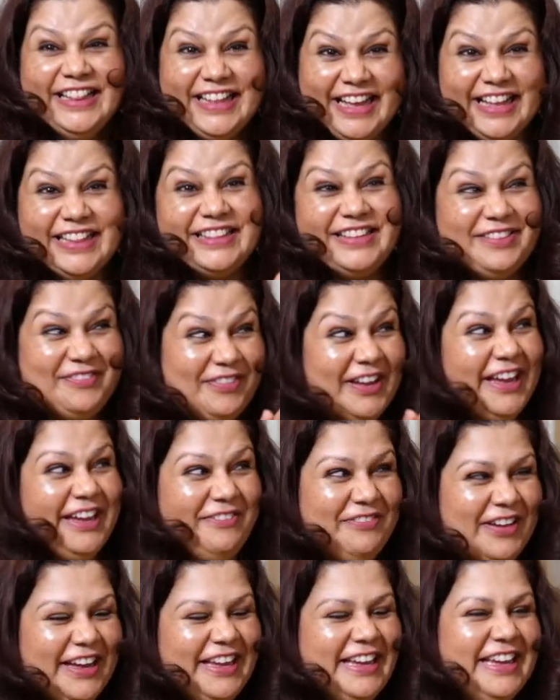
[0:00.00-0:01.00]
That's a
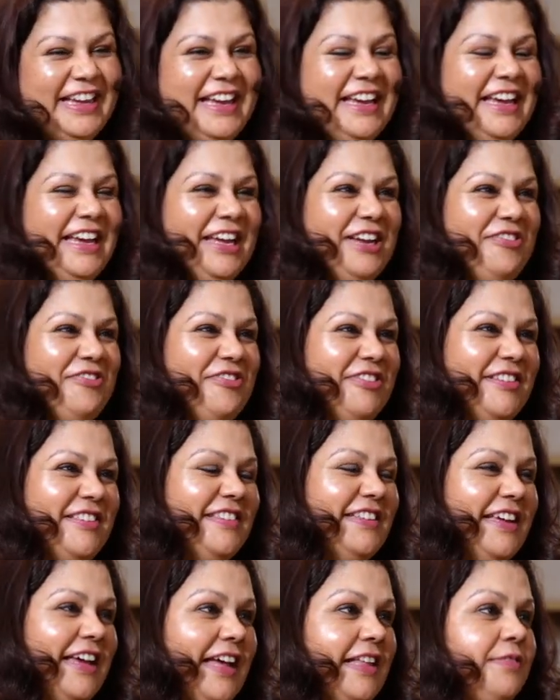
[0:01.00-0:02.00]
very, very
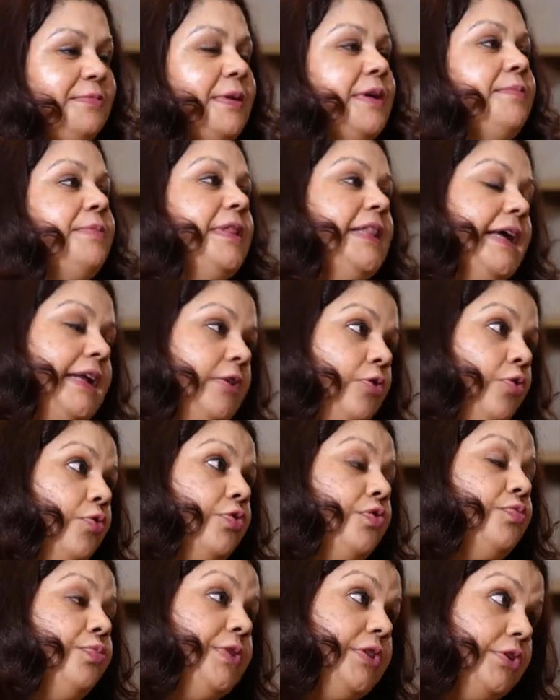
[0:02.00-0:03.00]
interesting aspect. But that
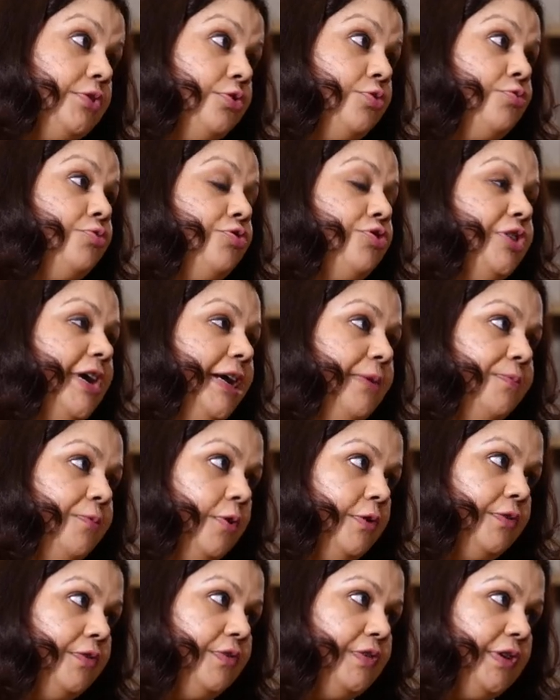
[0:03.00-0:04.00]
goes with the 2-child
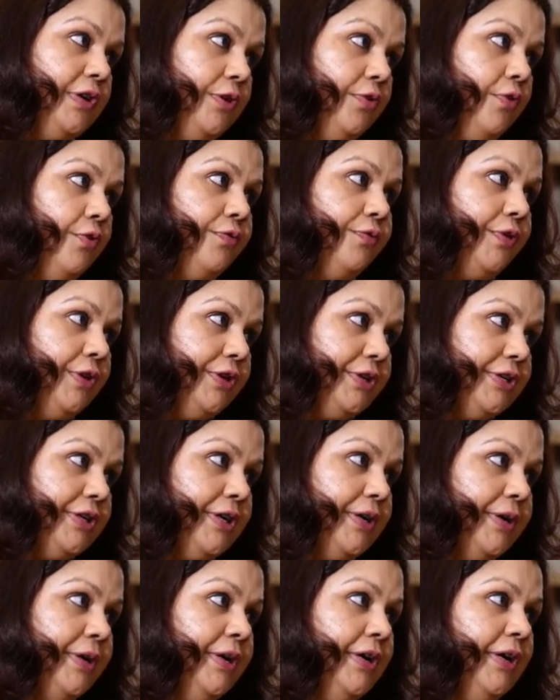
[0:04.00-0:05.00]
policy of
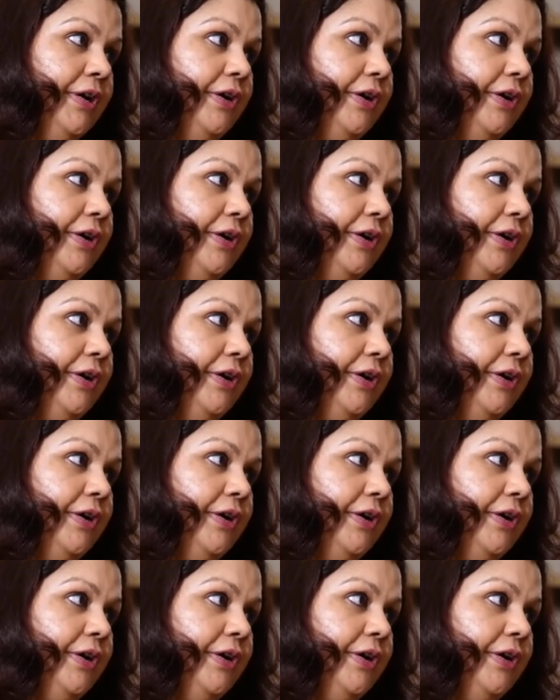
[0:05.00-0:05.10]
India.